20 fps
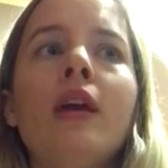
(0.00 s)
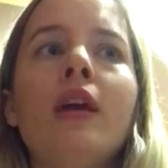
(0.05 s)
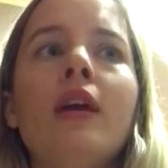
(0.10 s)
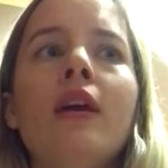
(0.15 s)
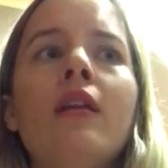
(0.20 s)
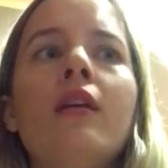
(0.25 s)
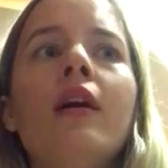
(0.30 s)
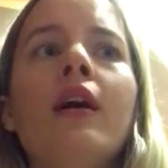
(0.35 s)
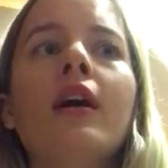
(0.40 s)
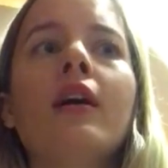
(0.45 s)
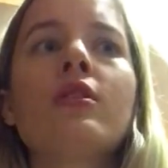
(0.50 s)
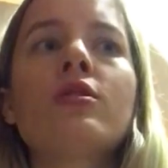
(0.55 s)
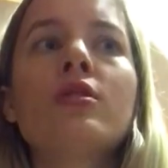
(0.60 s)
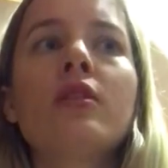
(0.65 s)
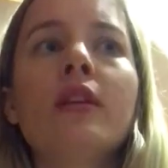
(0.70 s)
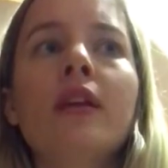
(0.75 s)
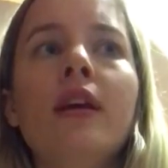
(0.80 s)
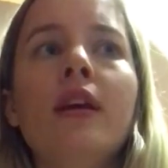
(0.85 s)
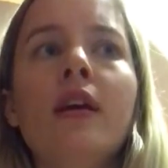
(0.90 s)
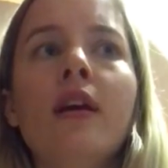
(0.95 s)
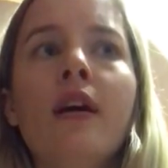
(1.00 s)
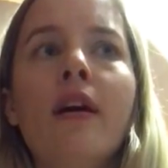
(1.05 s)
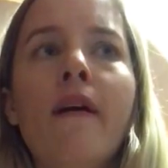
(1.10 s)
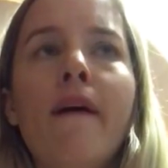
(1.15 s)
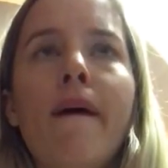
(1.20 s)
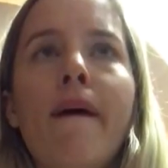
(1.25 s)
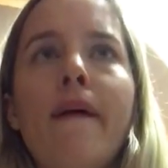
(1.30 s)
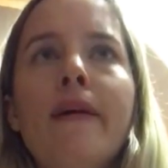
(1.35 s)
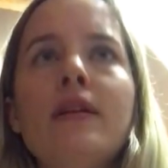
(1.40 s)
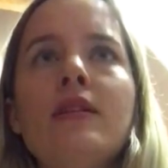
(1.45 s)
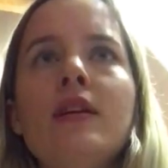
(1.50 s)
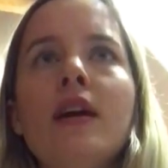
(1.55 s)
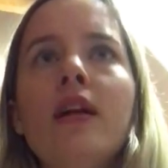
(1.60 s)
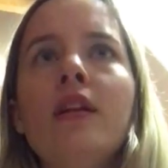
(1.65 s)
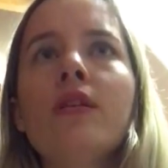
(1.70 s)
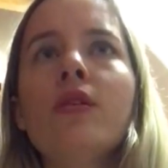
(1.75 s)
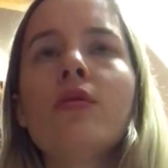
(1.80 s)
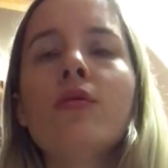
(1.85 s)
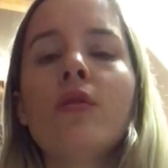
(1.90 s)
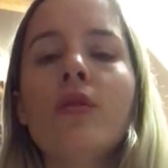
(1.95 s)
can actually
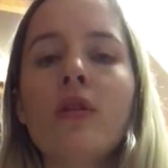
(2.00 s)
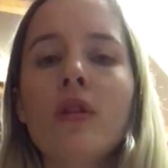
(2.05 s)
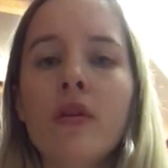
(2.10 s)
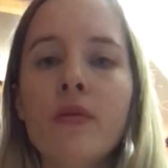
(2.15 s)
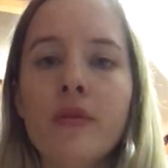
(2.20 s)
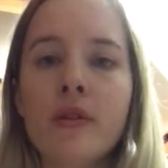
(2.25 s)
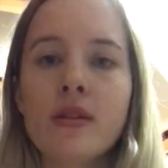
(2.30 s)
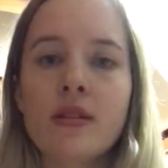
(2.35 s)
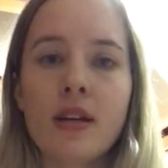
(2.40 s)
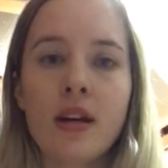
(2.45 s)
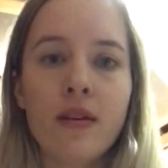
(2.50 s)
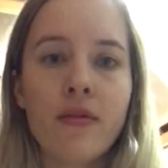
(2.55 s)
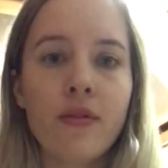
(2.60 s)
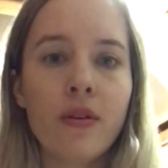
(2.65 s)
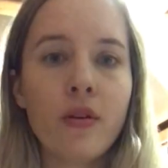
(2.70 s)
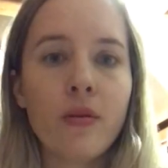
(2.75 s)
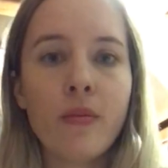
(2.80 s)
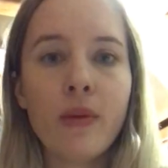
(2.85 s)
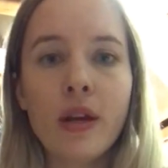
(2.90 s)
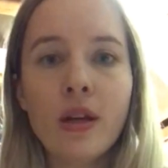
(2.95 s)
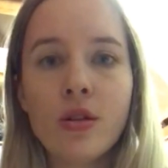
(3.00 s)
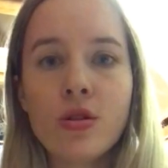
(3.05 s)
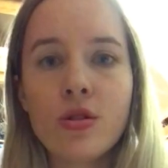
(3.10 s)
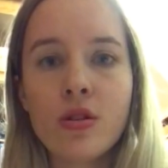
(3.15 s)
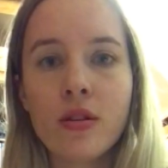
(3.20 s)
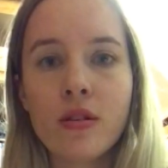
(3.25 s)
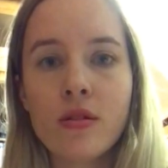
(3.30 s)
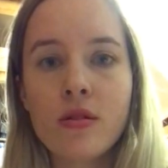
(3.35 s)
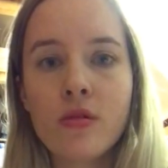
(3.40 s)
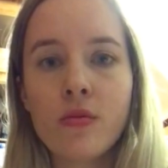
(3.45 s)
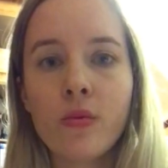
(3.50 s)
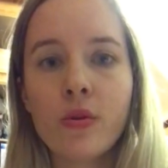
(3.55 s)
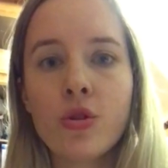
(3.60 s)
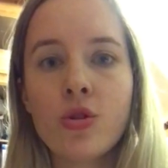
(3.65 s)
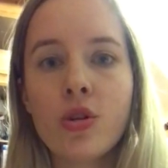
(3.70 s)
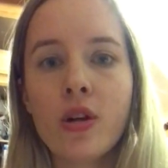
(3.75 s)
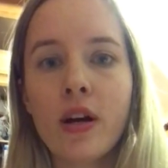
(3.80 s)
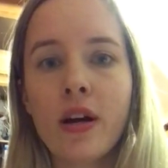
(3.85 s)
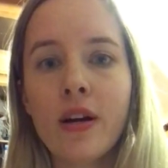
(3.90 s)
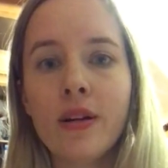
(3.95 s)
tell you all of these affirmations
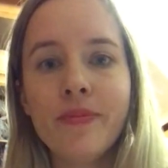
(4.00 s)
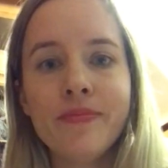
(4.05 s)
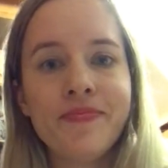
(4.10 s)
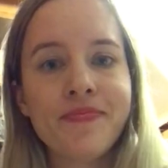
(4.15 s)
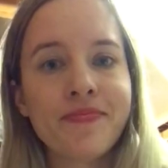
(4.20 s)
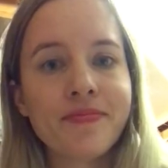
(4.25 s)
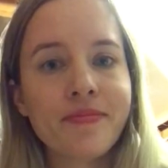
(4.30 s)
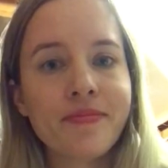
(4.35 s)
which are